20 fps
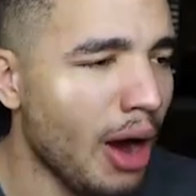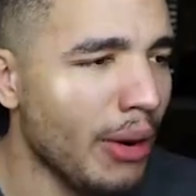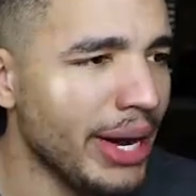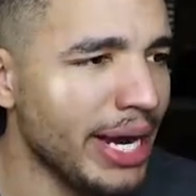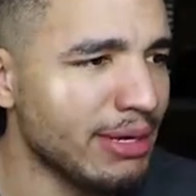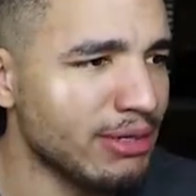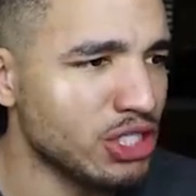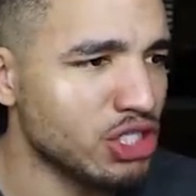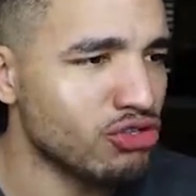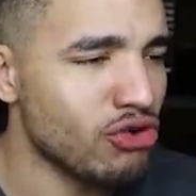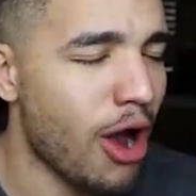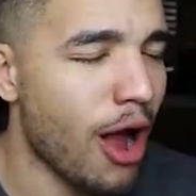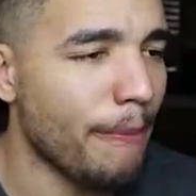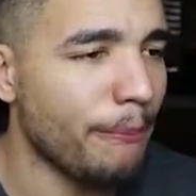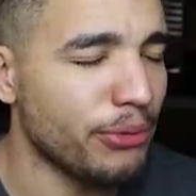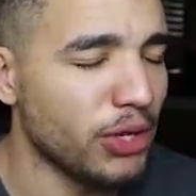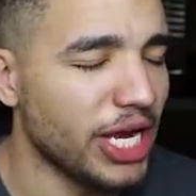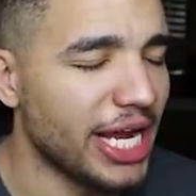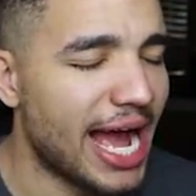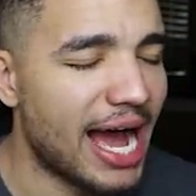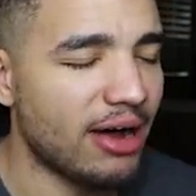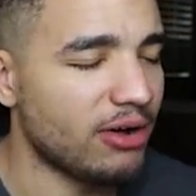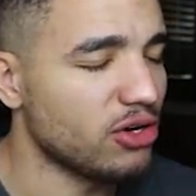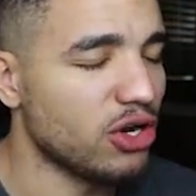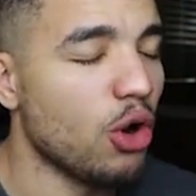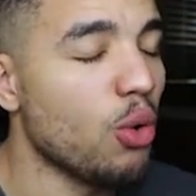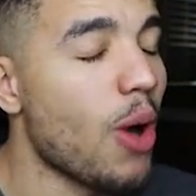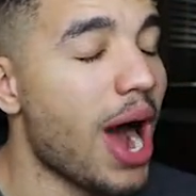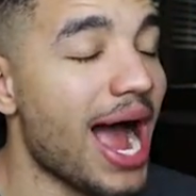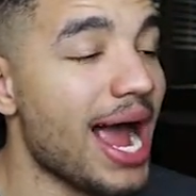All right, the draw play. I don't
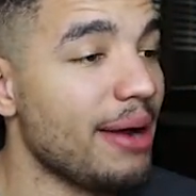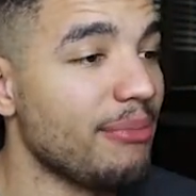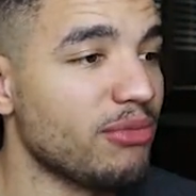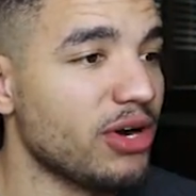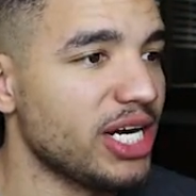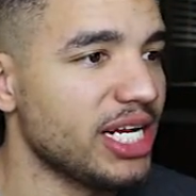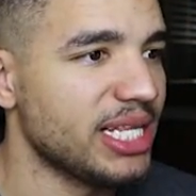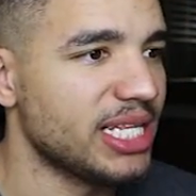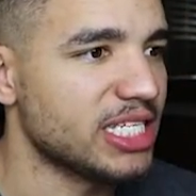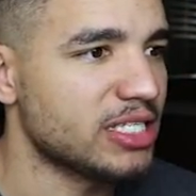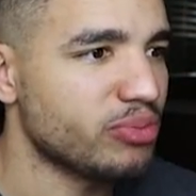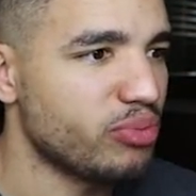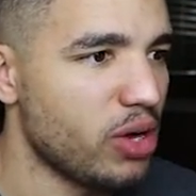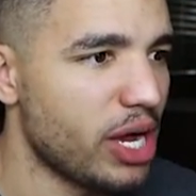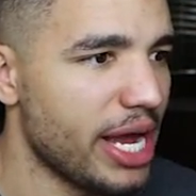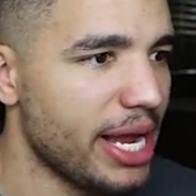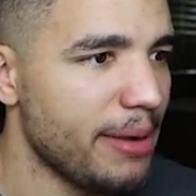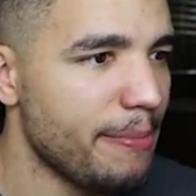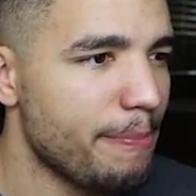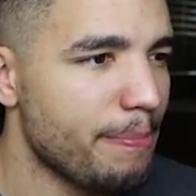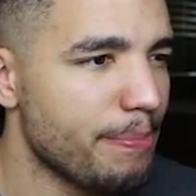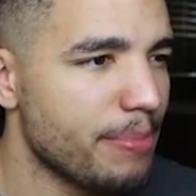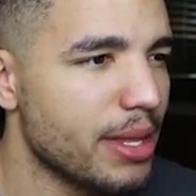know why I'm running this play,